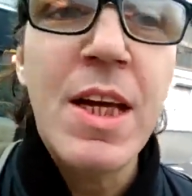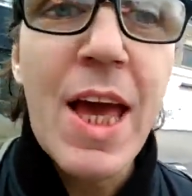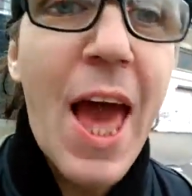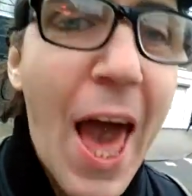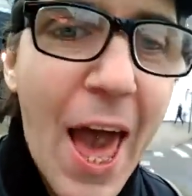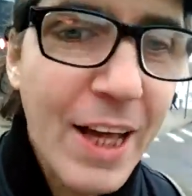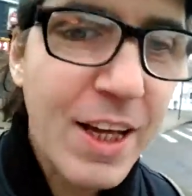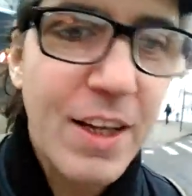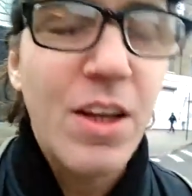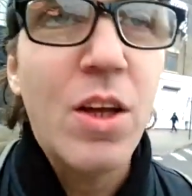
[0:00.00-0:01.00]

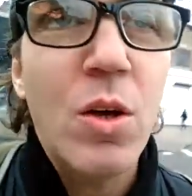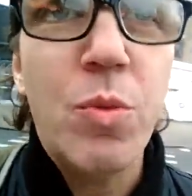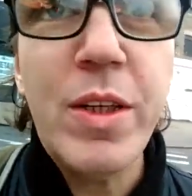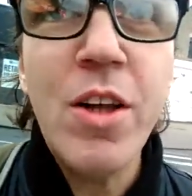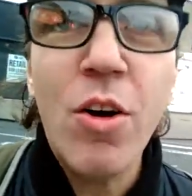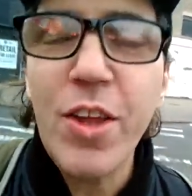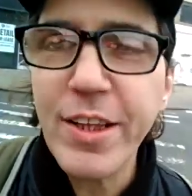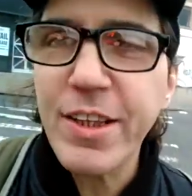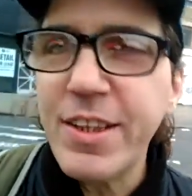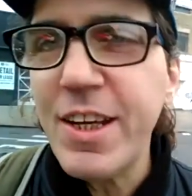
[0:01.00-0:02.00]
hack. We know
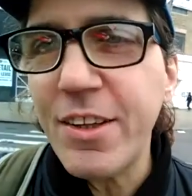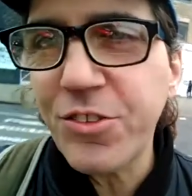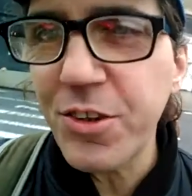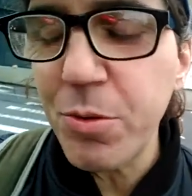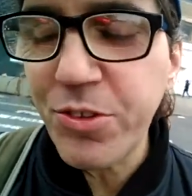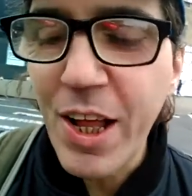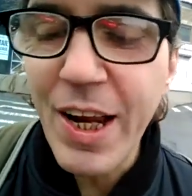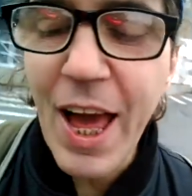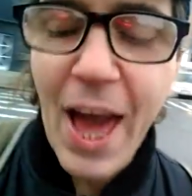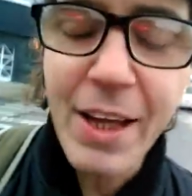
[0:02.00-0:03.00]
that the DNC was not
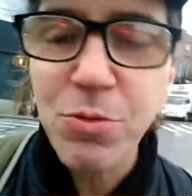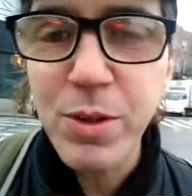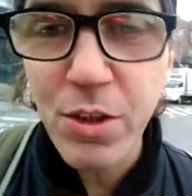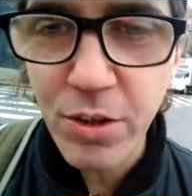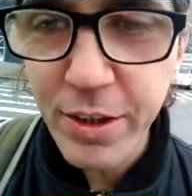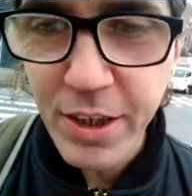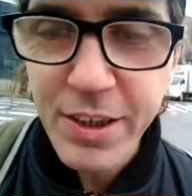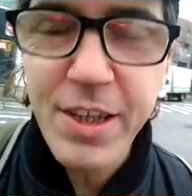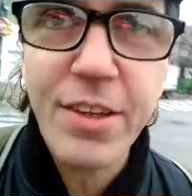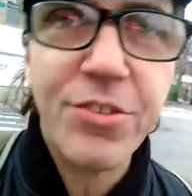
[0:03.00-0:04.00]
hacked. We know that the
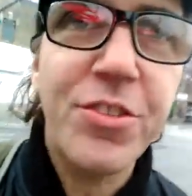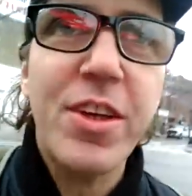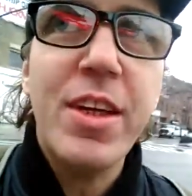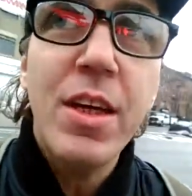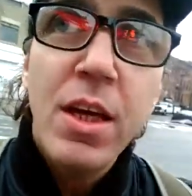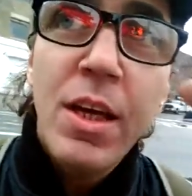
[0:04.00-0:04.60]
DNC